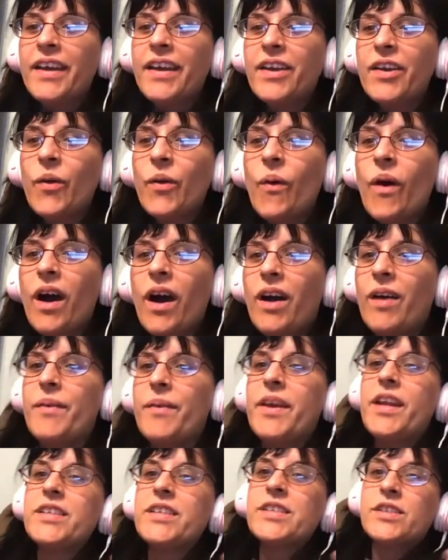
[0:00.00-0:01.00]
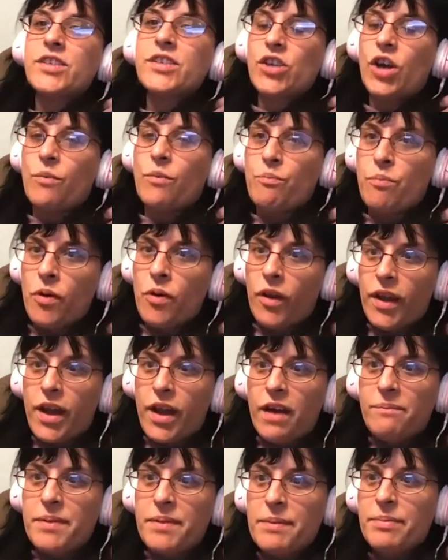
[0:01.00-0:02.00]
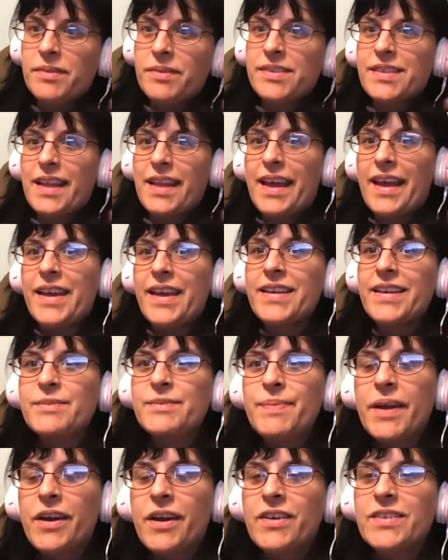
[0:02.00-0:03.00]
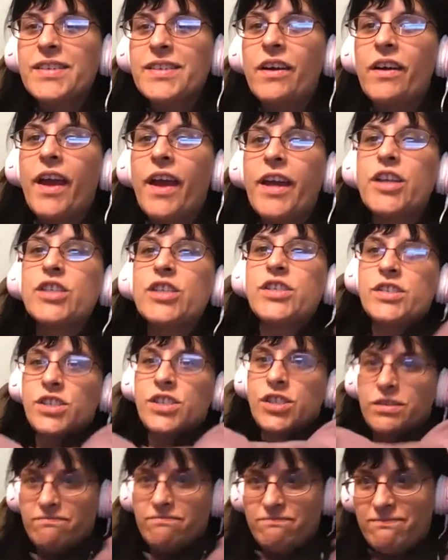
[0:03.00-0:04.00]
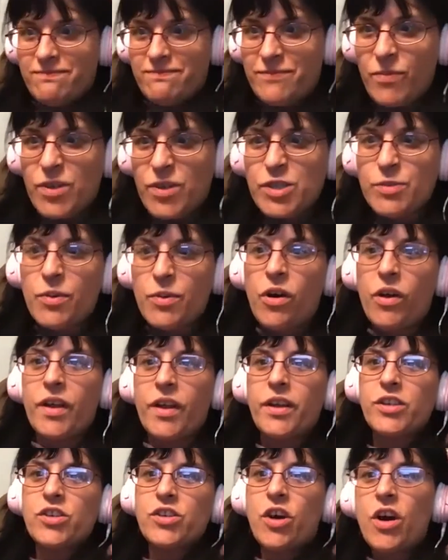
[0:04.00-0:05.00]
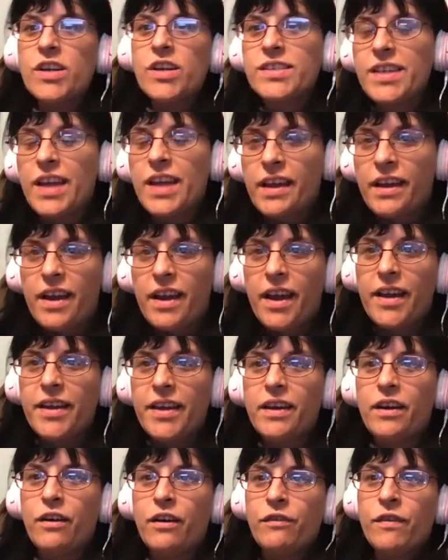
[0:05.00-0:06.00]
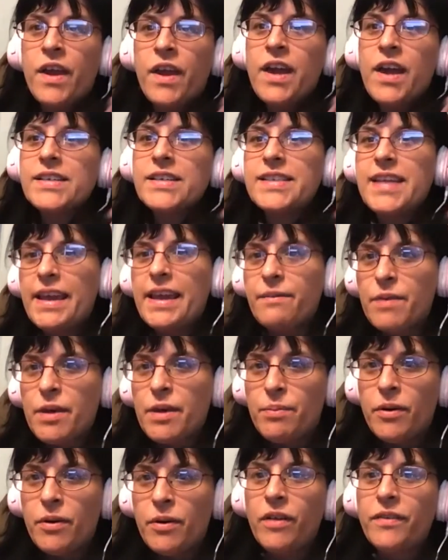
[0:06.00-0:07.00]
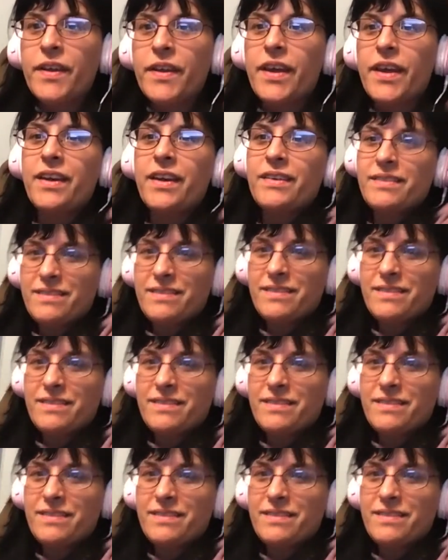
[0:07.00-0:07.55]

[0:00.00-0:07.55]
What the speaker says: you he doesn't start pulling on people's legs because they're like what should we call it? Dogs that kind of take people. I